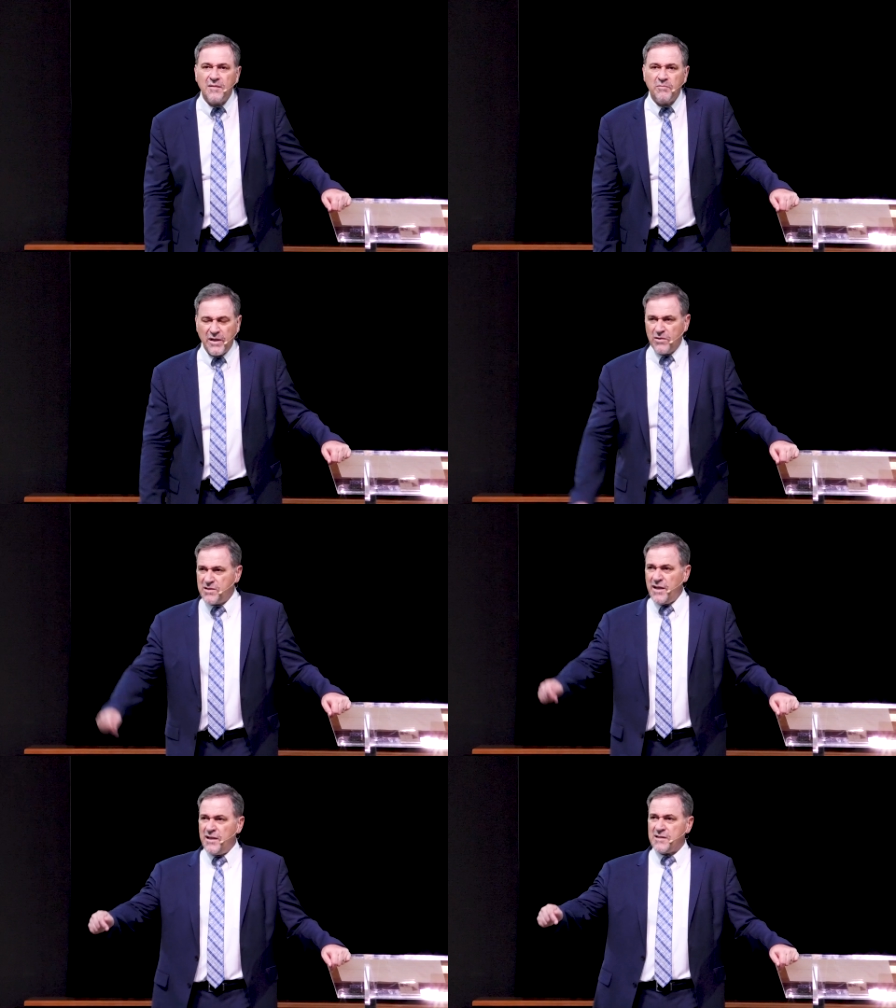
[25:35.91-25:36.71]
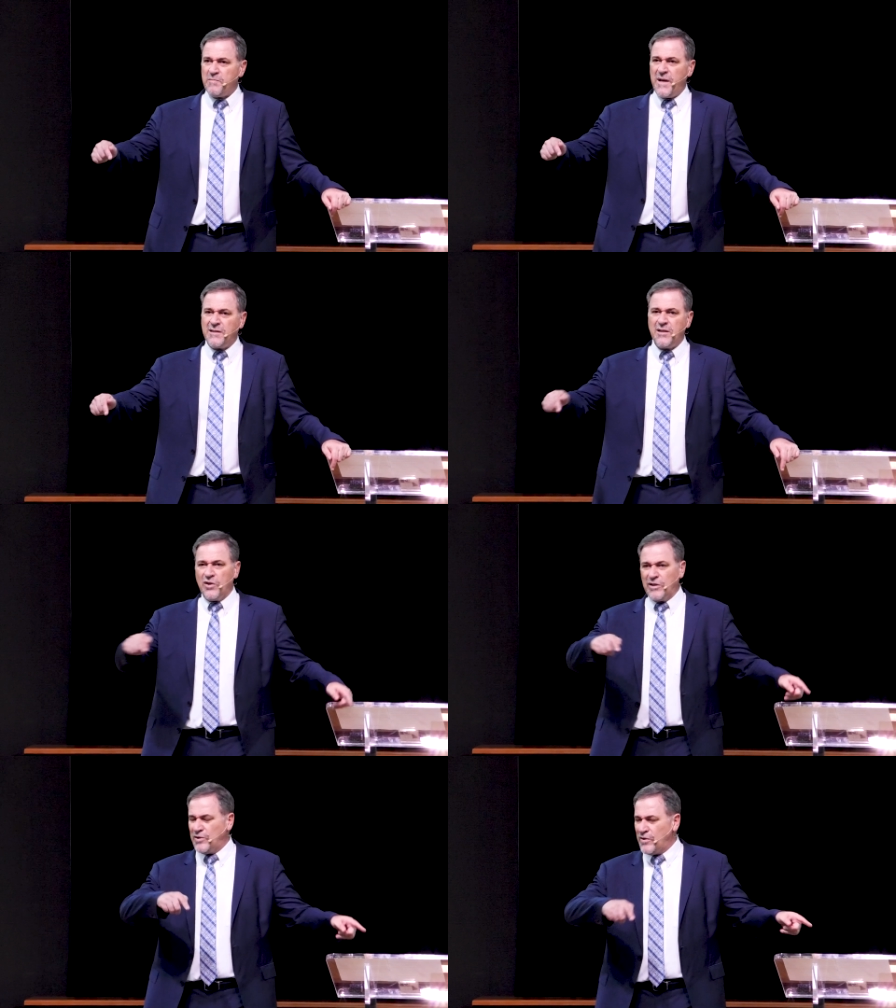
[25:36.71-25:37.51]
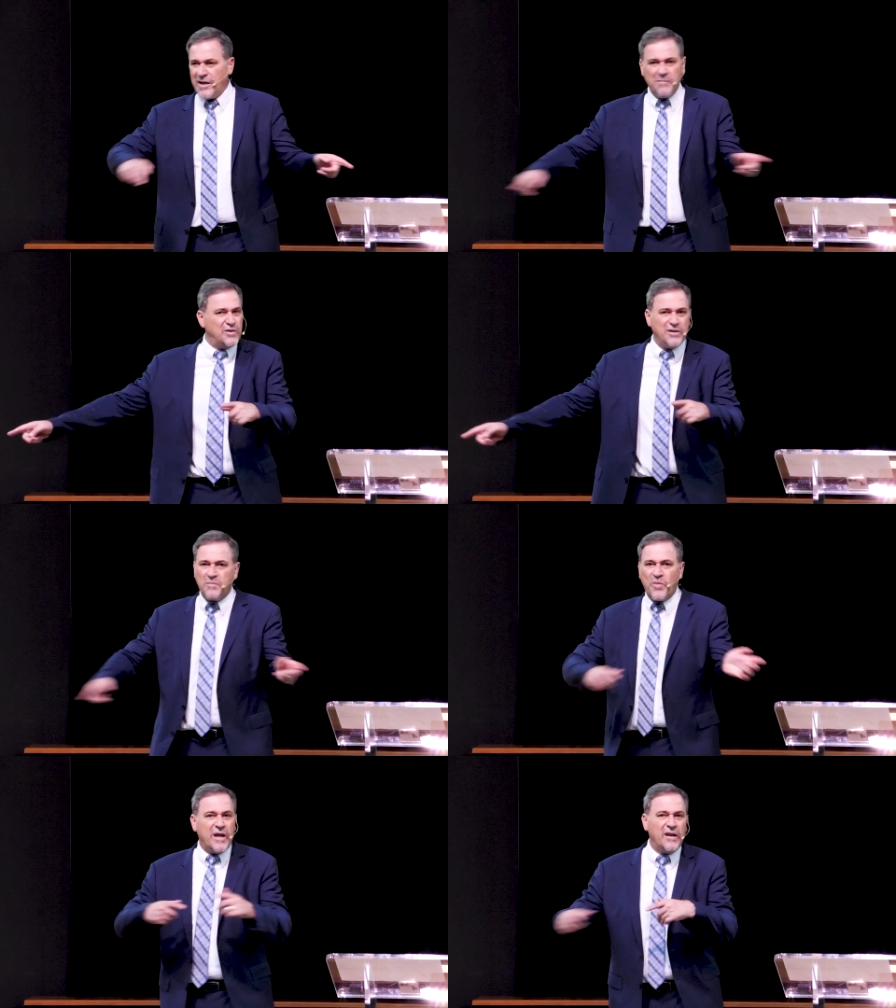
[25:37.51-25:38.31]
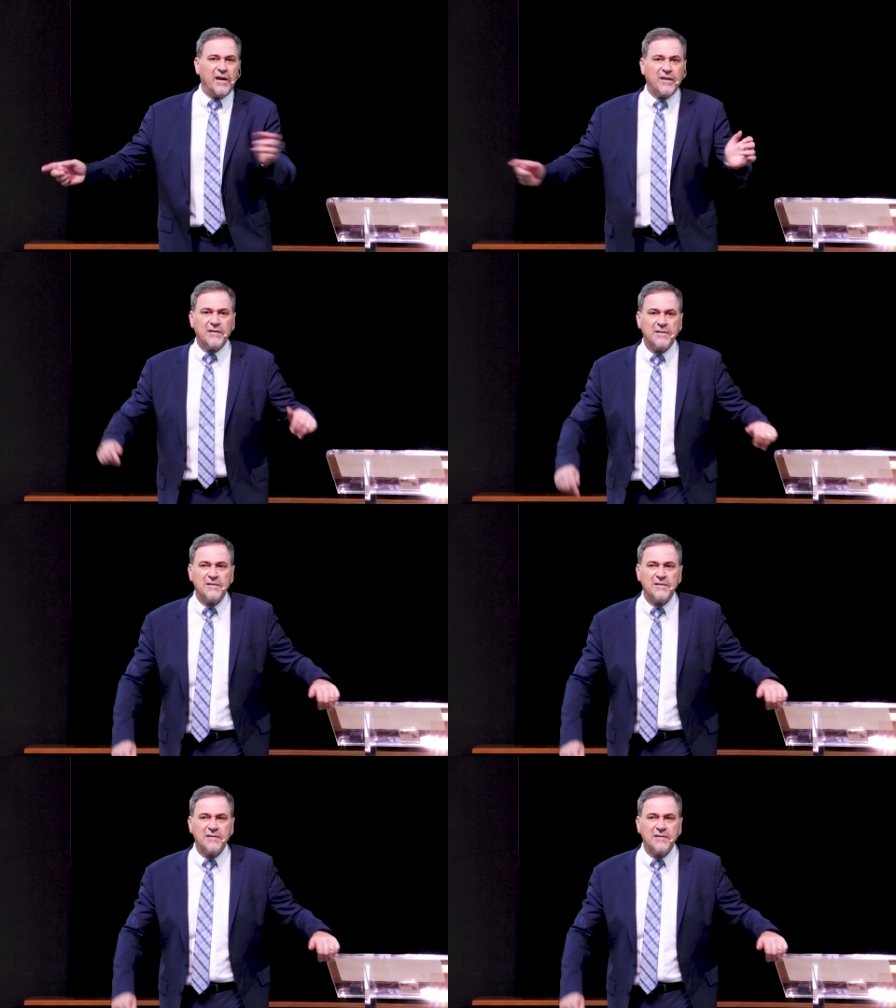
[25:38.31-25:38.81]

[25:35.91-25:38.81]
Because then it's better not to come to the prayer line.